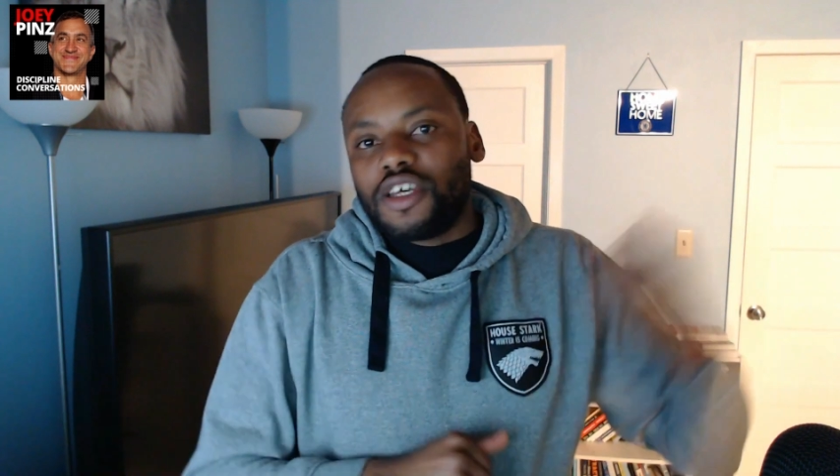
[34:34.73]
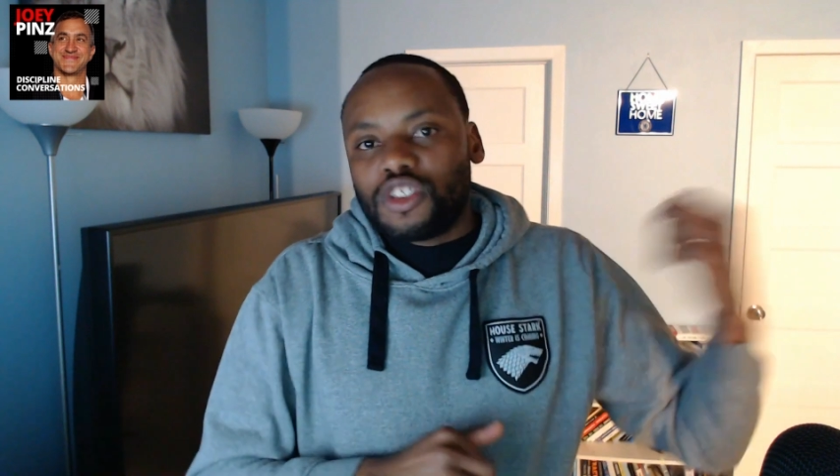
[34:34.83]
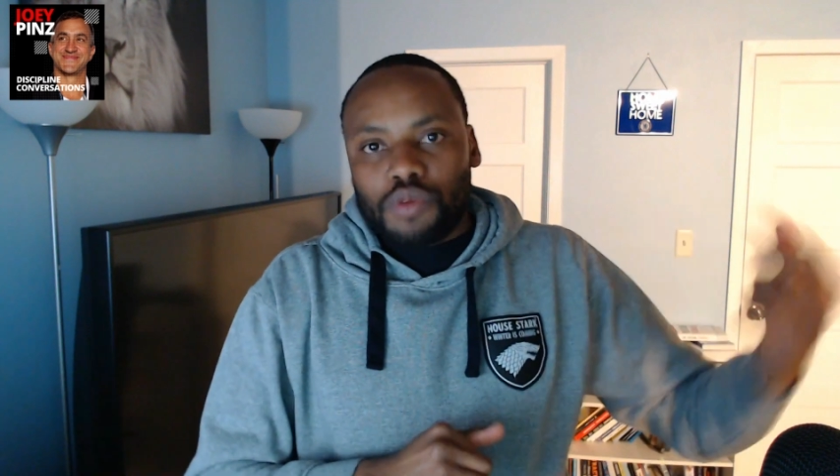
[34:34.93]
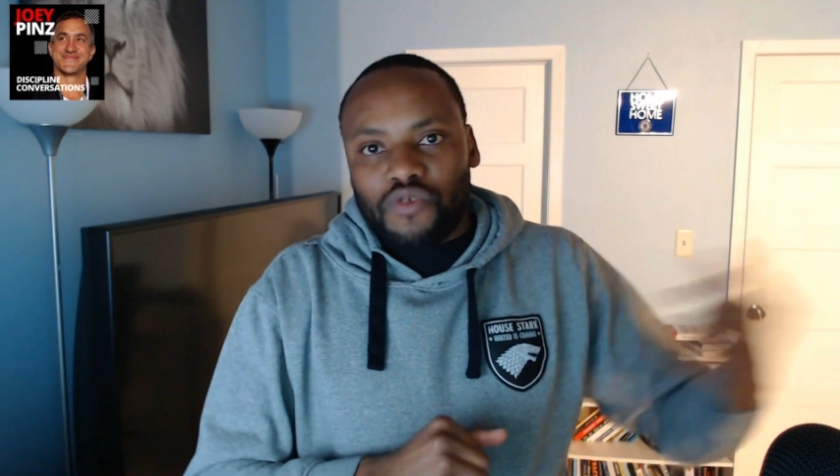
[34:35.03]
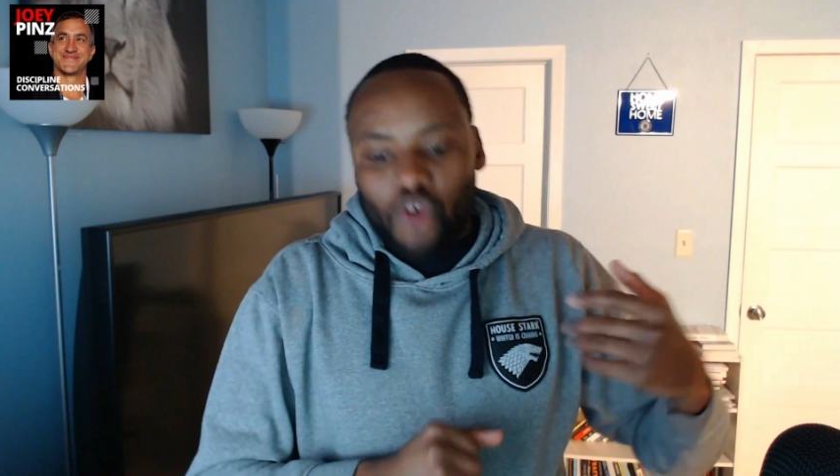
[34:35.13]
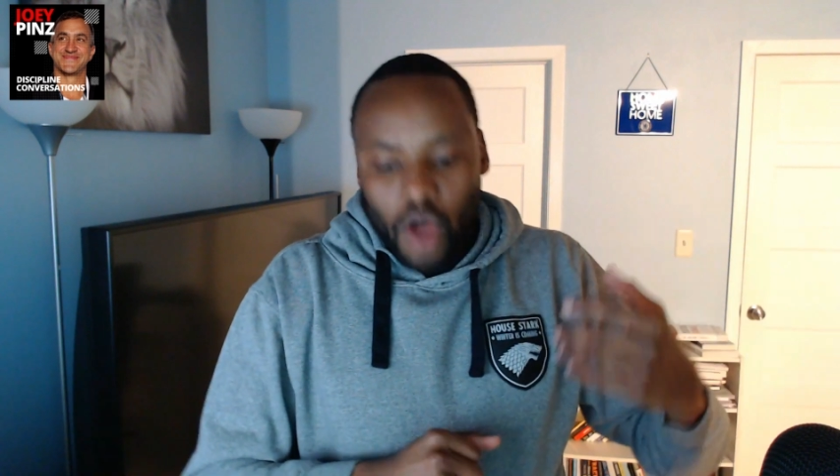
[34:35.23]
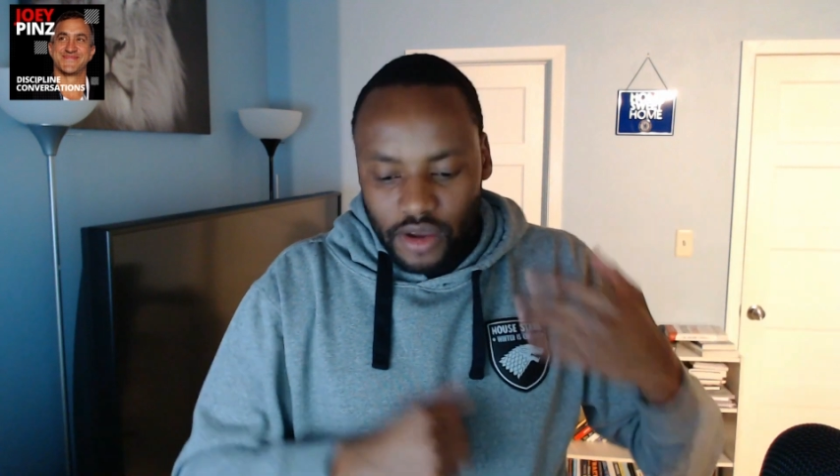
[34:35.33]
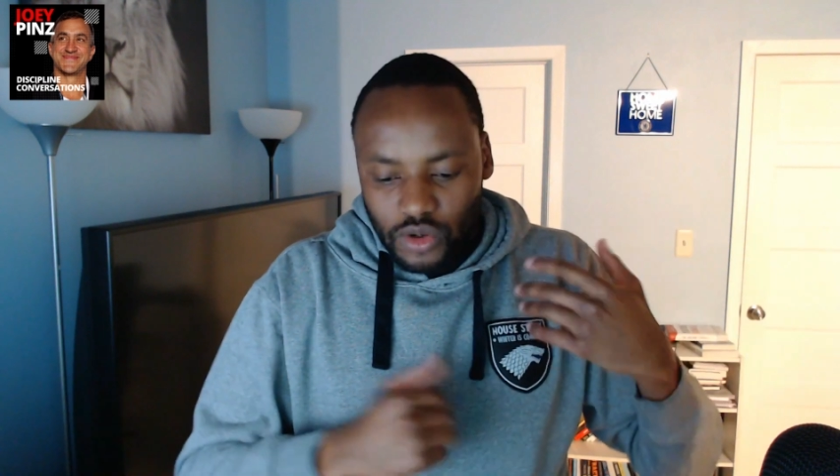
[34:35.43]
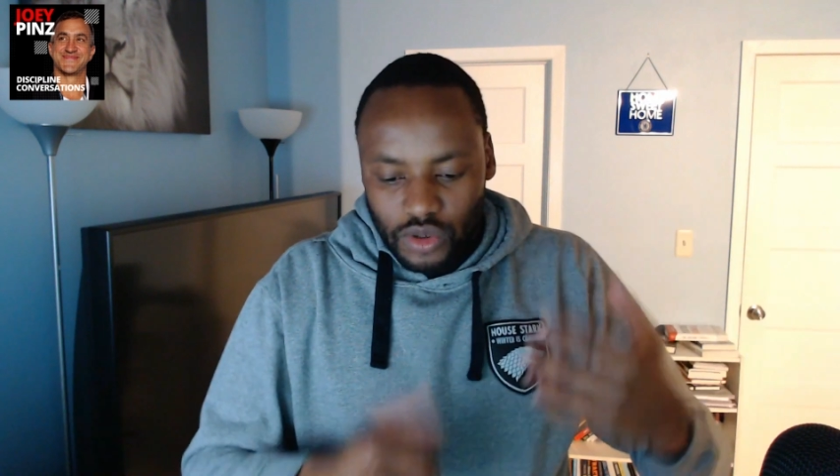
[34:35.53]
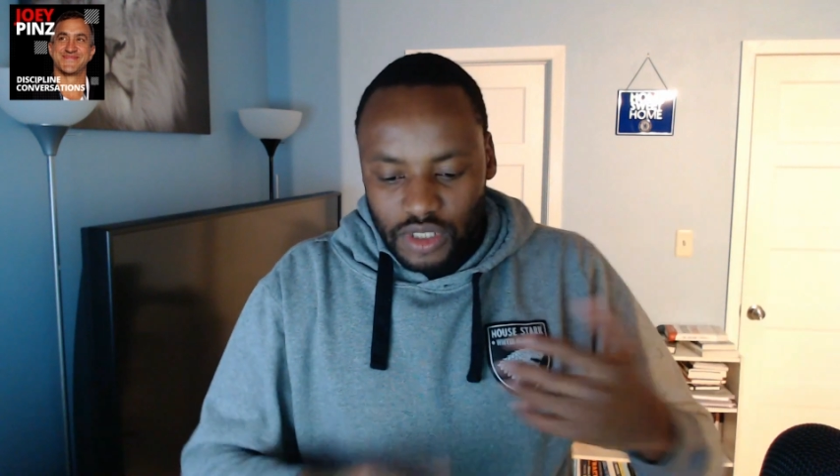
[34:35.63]
whereas
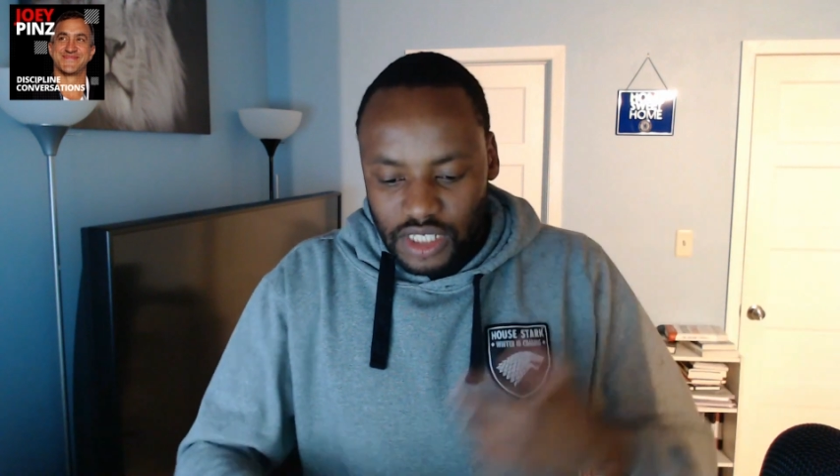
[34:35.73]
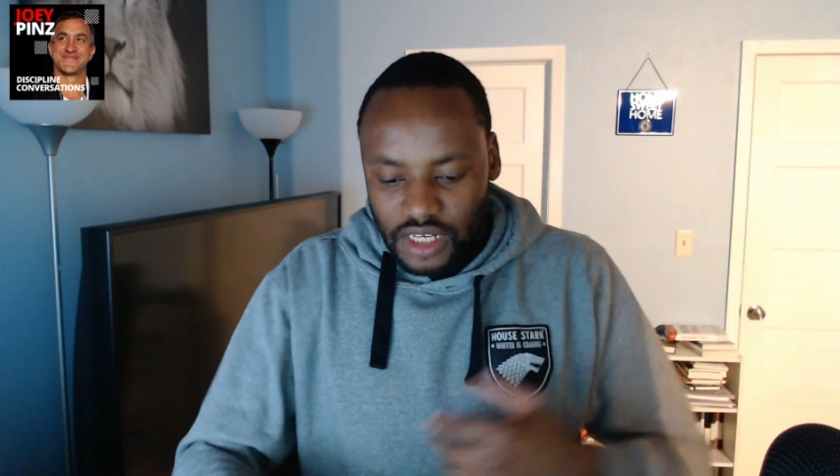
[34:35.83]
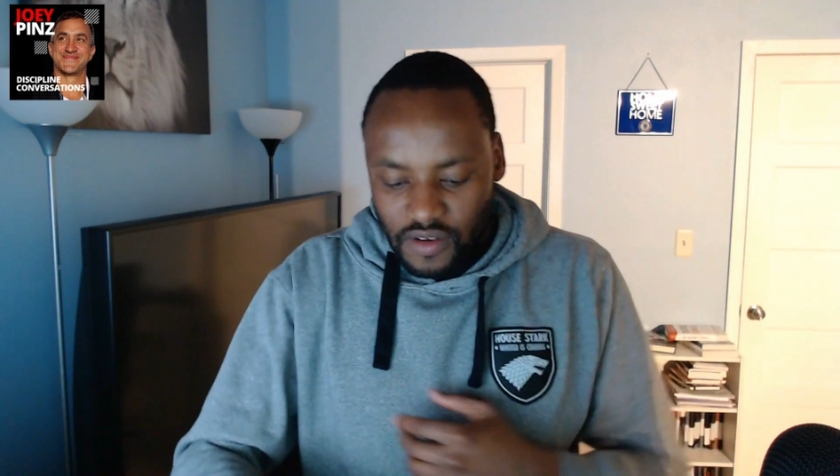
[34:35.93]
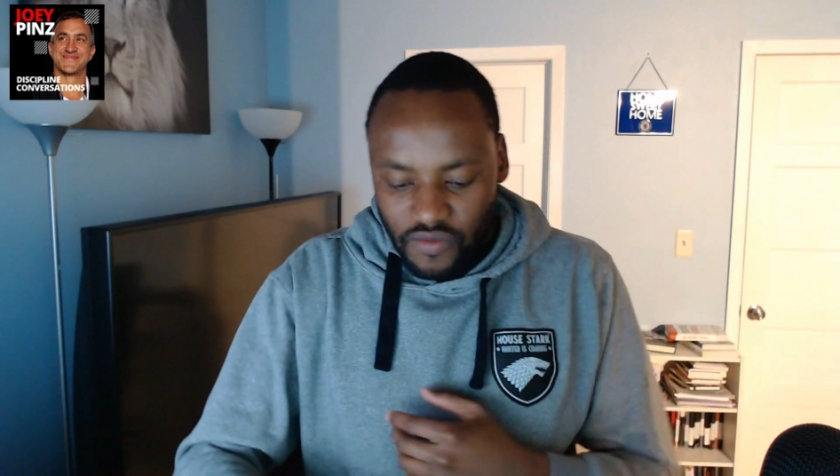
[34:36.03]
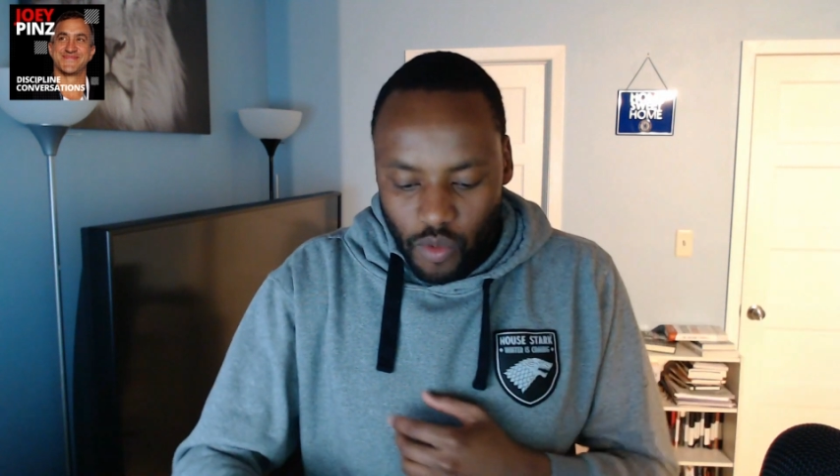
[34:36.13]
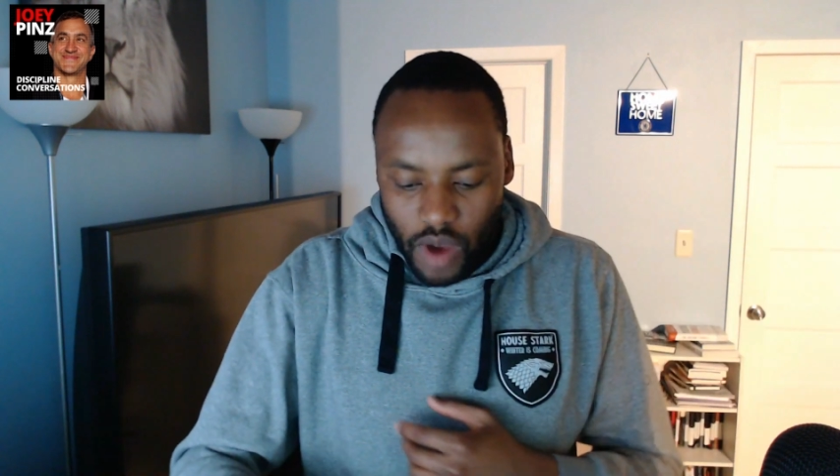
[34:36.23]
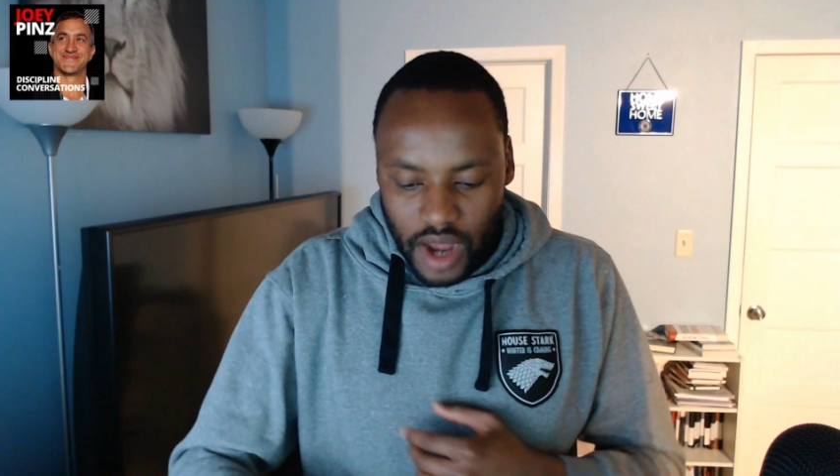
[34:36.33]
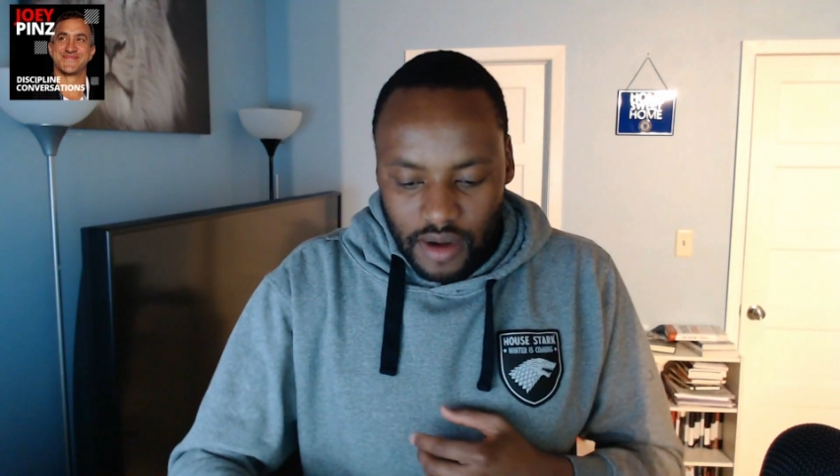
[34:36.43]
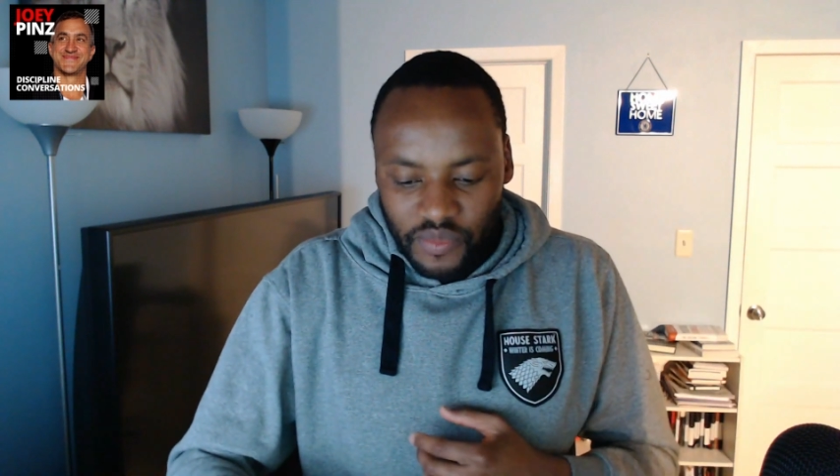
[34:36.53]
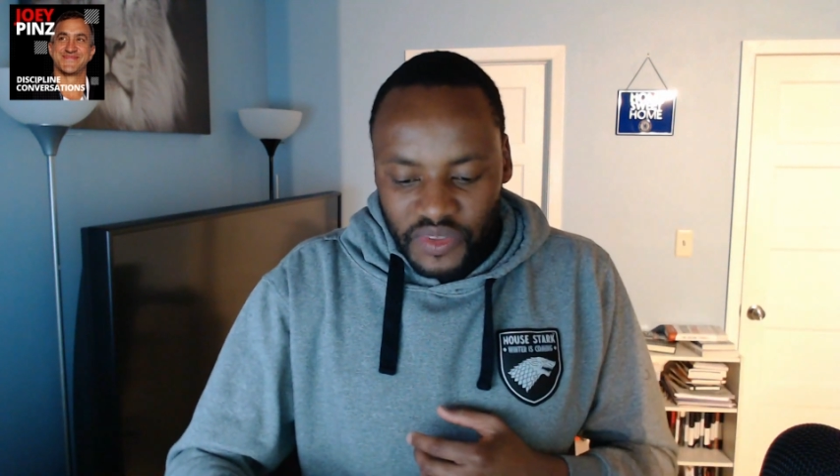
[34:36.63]
before I could only
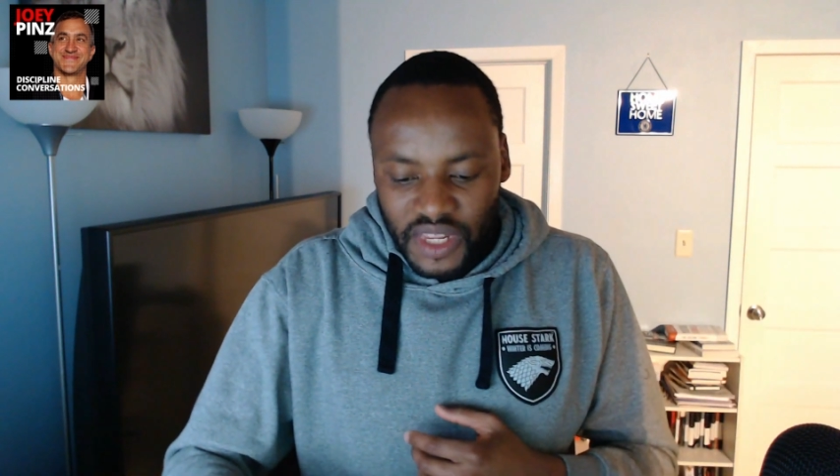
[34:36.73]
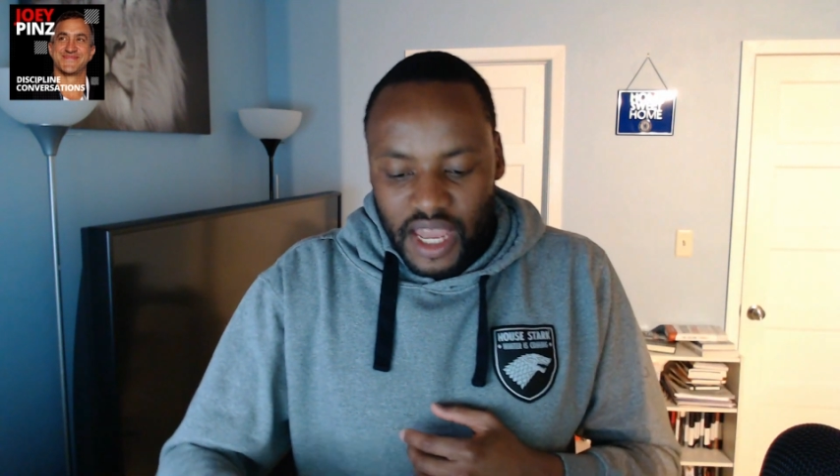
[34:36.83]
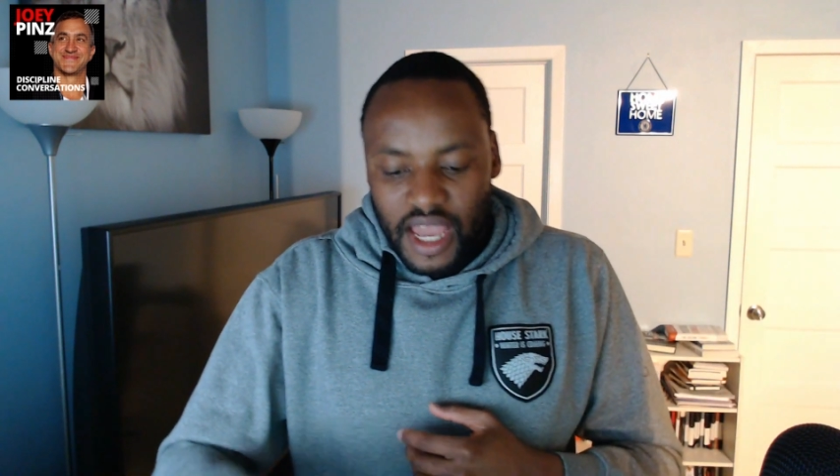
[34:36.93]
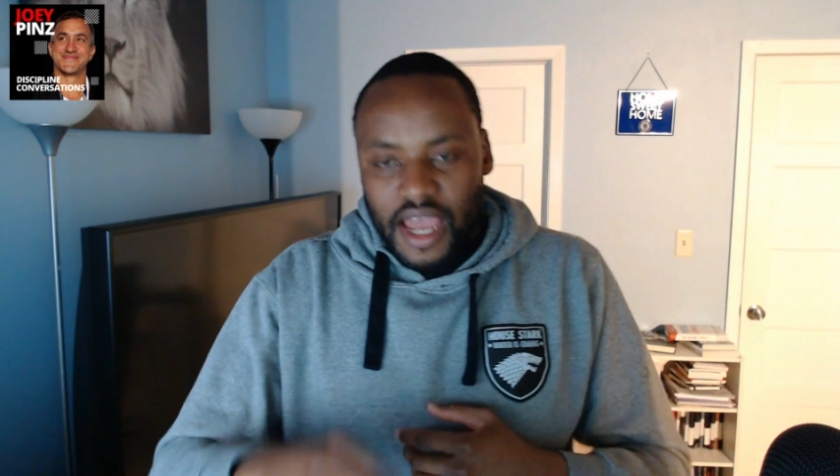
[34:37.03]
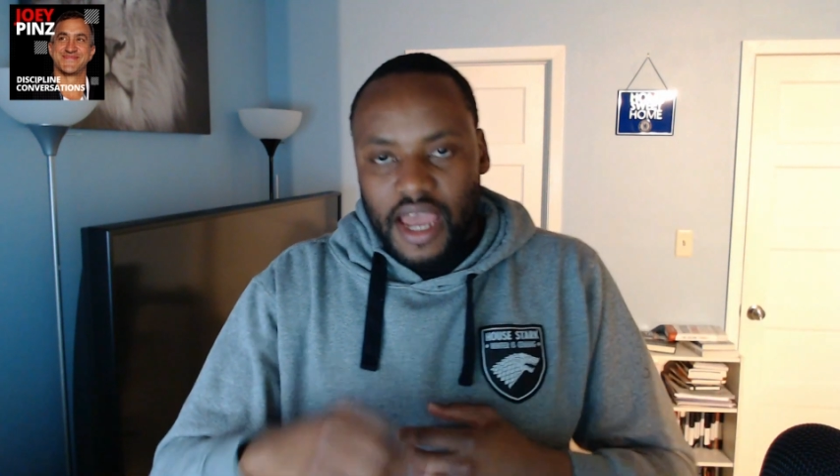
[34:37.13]
deliver one.